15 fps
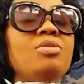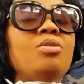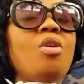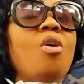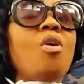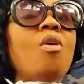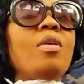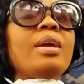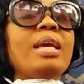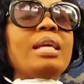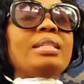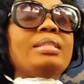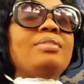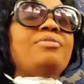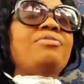don't
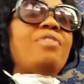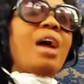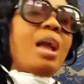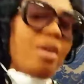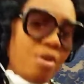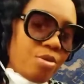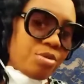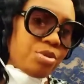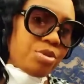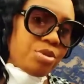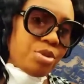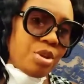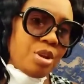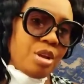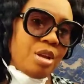get the
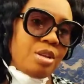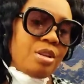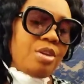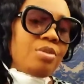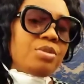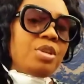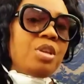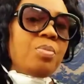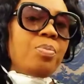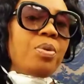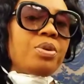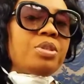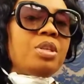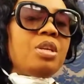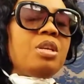virus. Then we say the
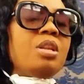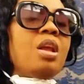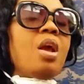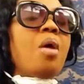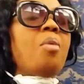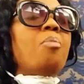person